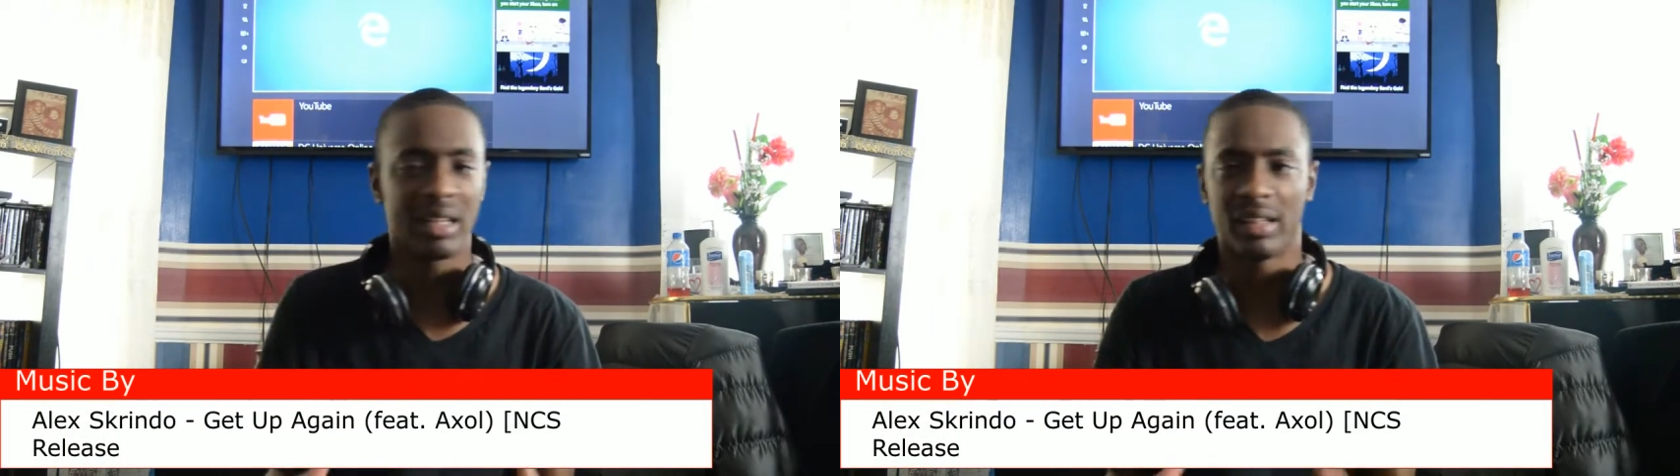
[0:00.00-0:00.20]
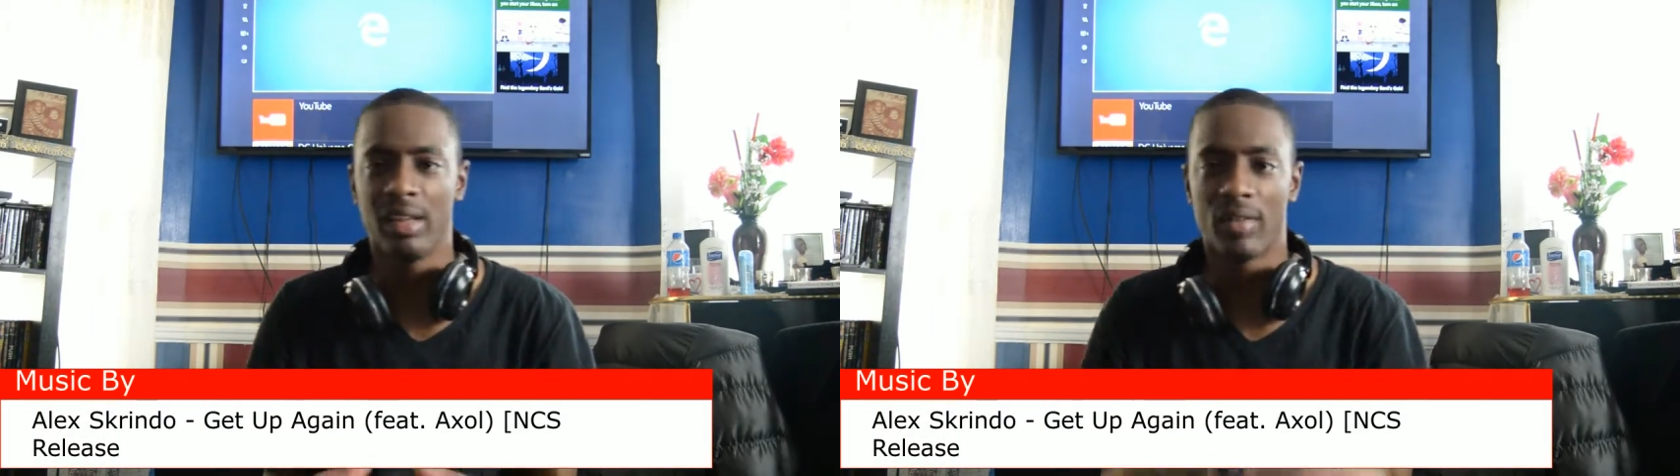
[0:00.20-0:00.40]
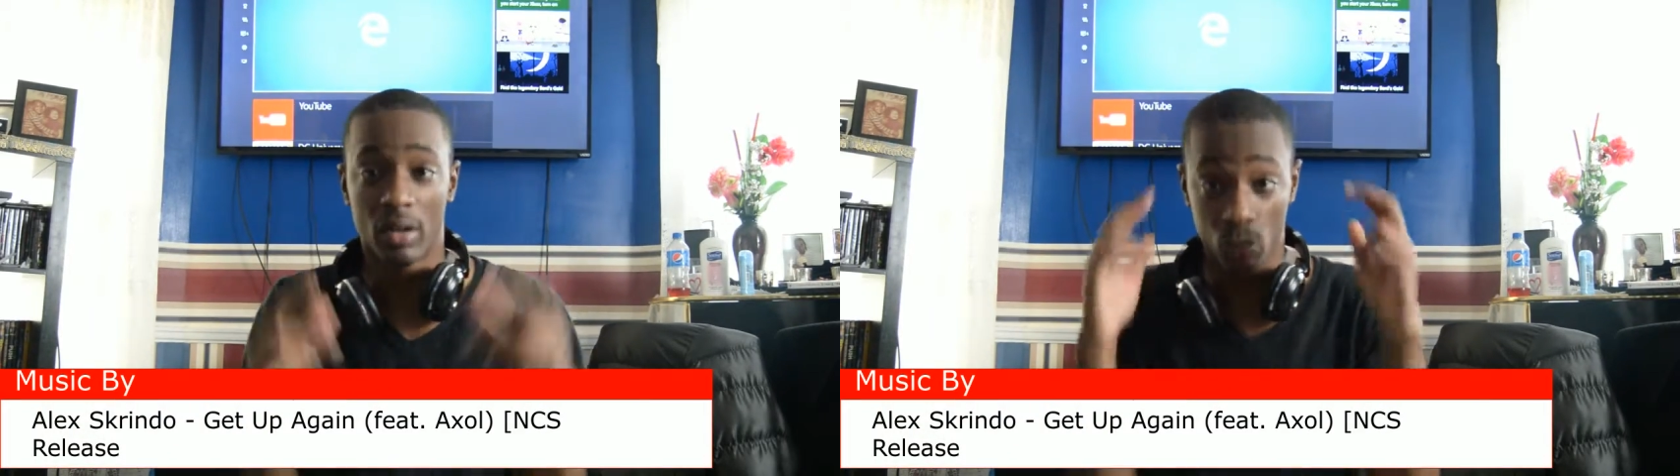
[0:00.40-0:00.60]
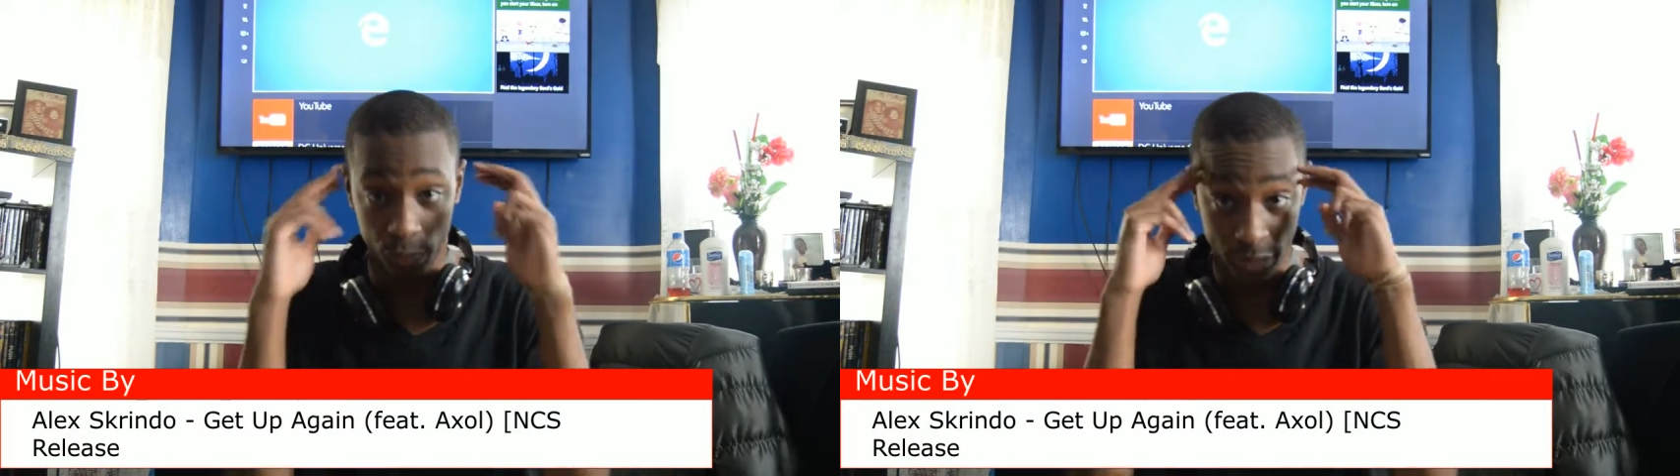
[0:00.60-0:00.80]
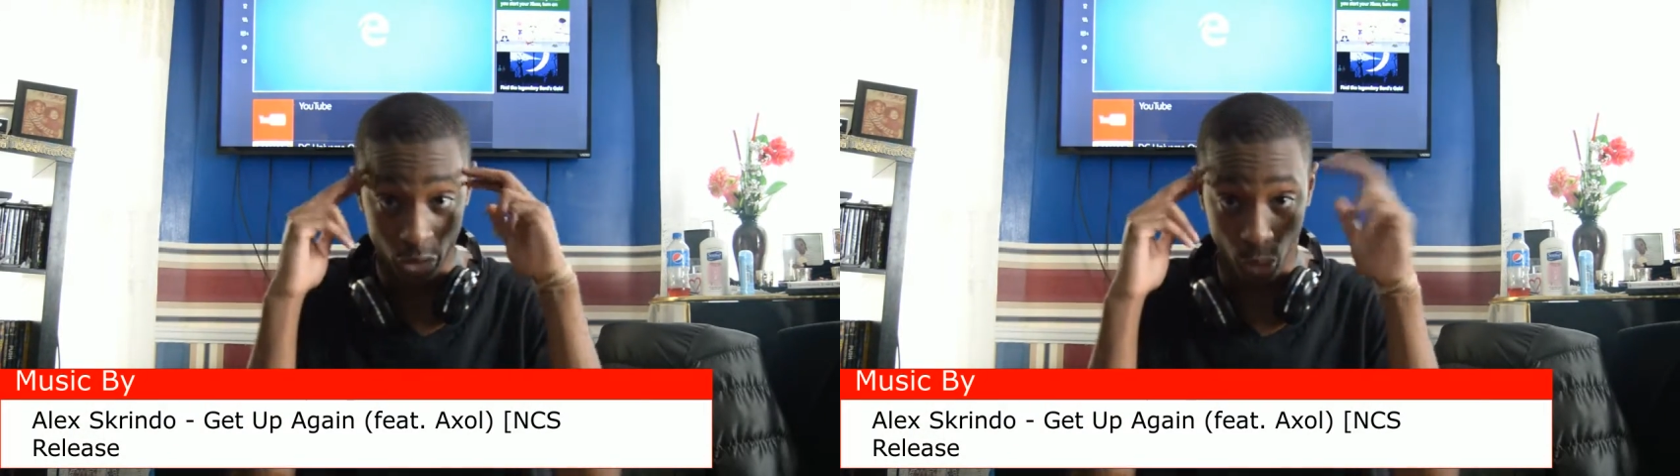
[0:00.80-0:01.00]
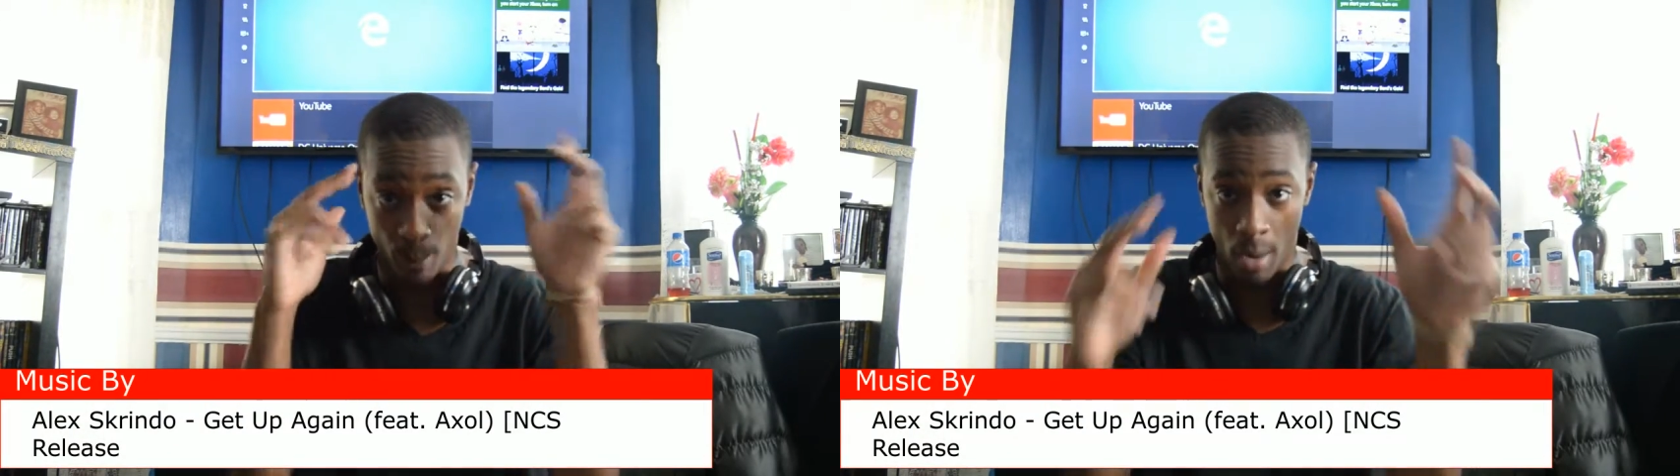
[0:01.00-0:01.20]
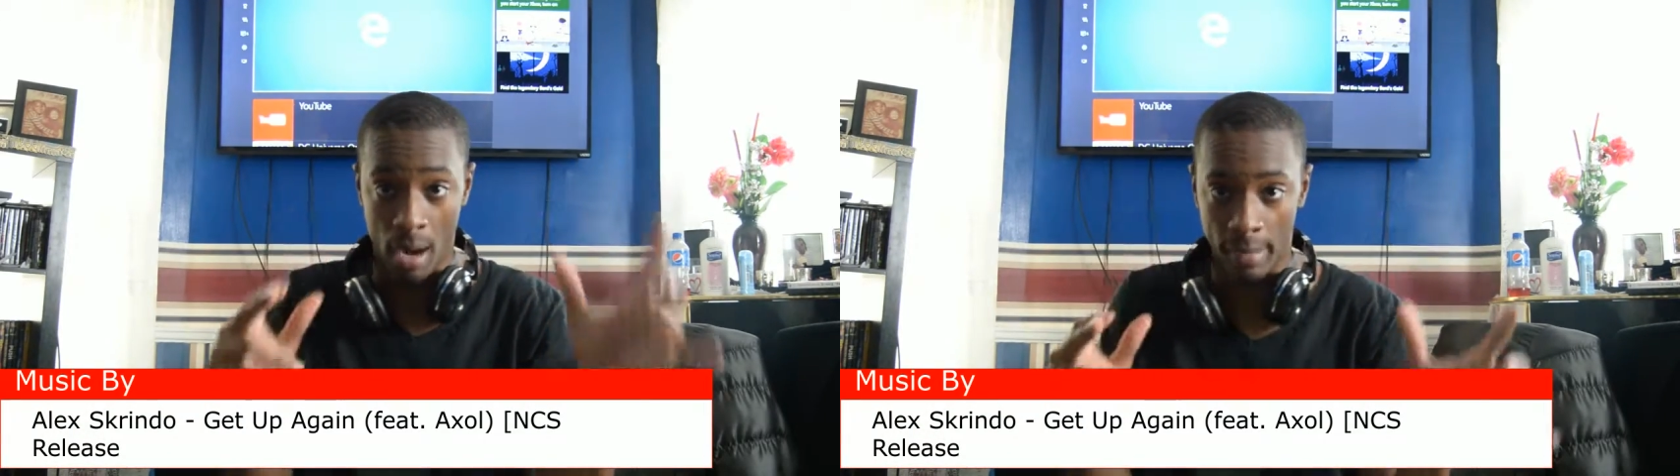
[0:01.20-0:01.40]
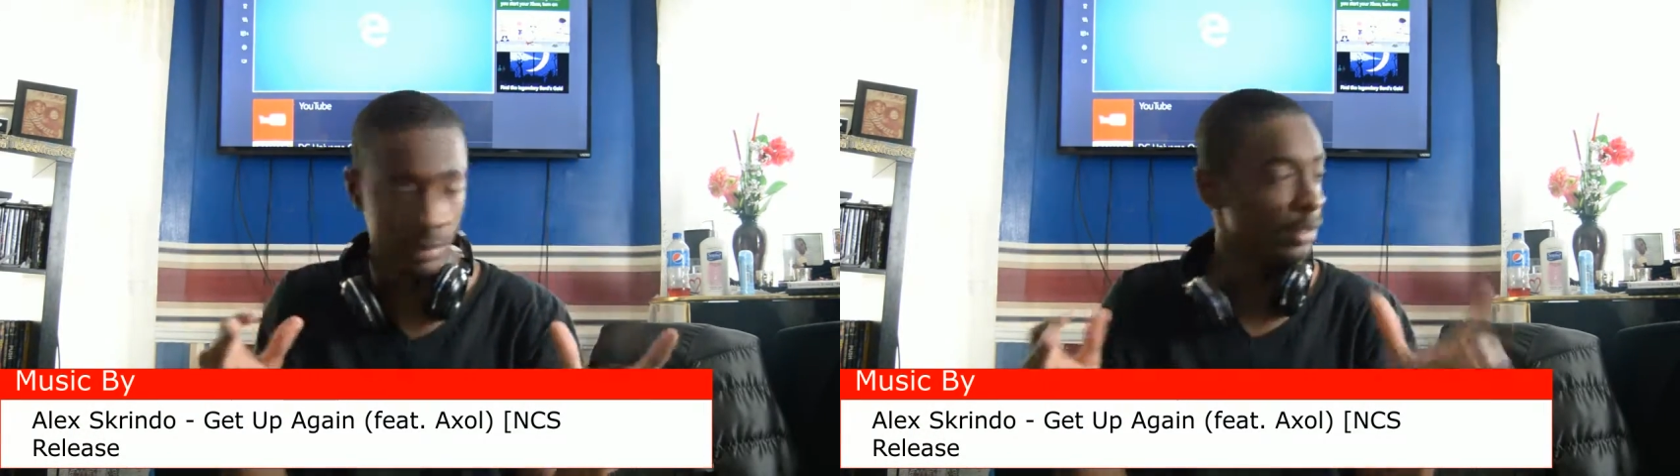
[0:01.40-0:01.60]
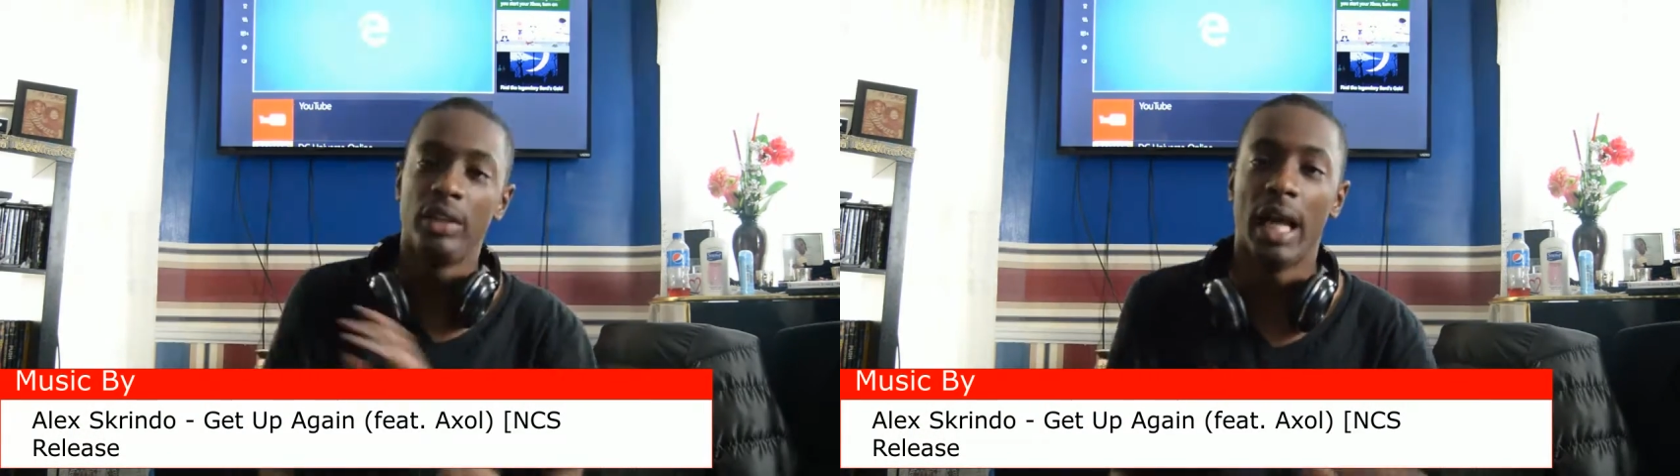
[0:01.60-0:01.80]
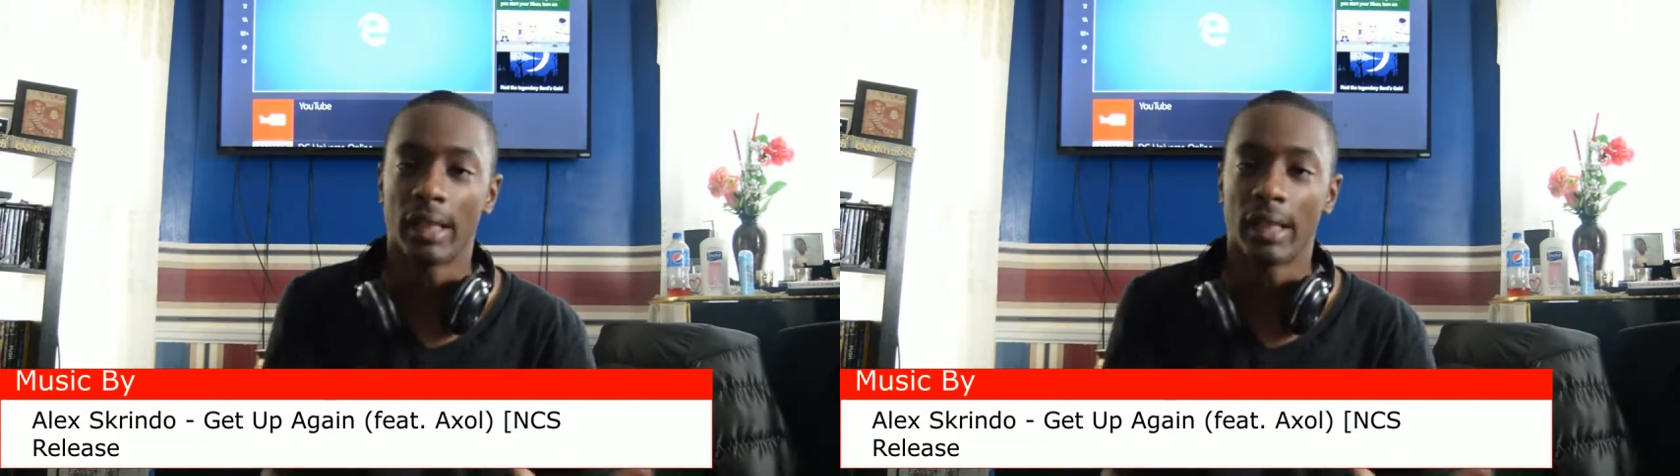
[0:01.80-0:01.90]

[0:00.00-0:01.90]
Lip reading: I'm about to see if I could read your mind.